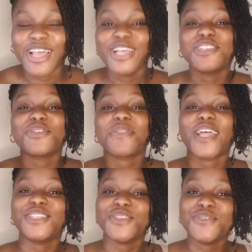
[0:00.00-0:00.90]
so
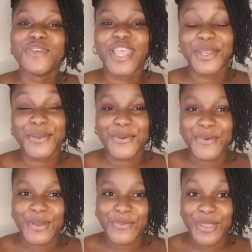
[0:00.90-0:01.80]
that you can know
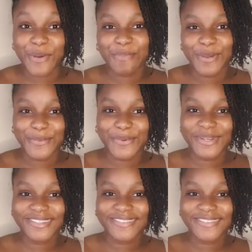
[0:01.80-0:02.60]
when we upload.